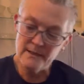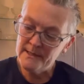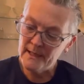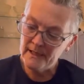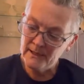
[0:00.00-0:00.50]
and
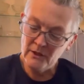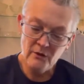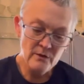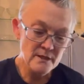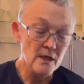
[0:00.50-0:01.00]
say, do
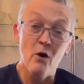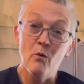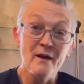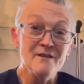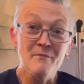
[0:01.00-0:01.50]
you just
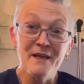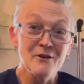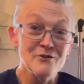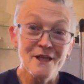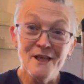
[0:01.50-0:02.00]
always make
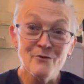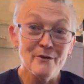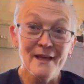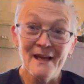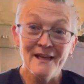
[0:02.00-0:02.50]
your jeans where
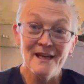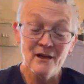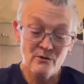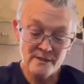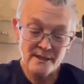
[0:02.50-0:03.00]
they get
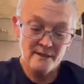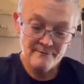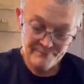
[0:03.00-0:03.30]
holes there?